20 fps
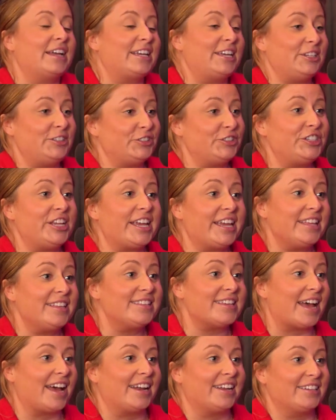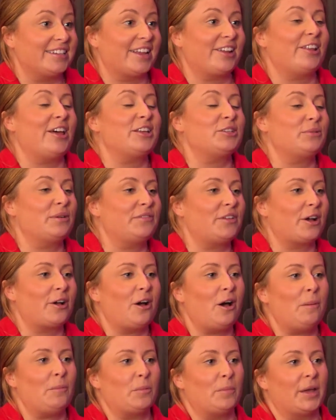Get your tickets at
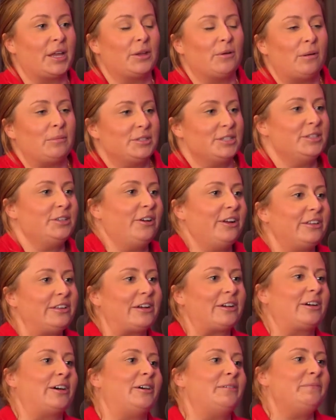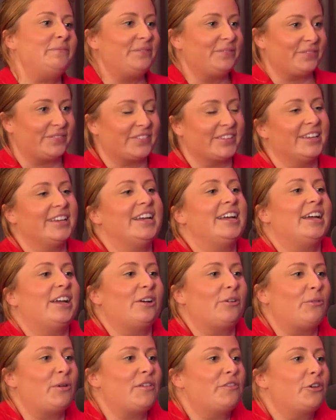entitledhousewife.com or BeckyRobinsonTheGreat.com.
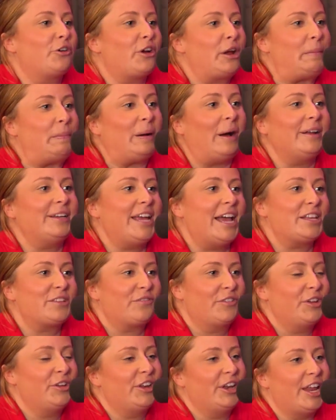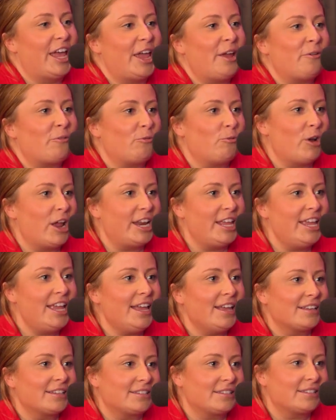We have a great podcast for you today.
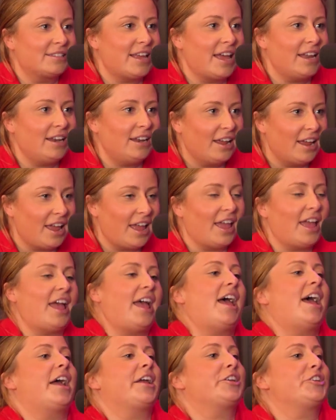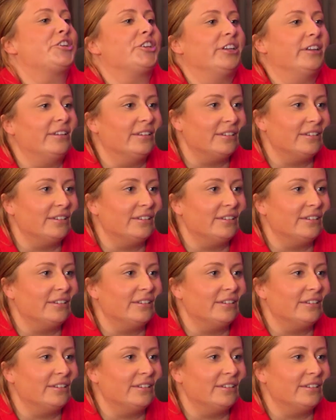Ready, set, action.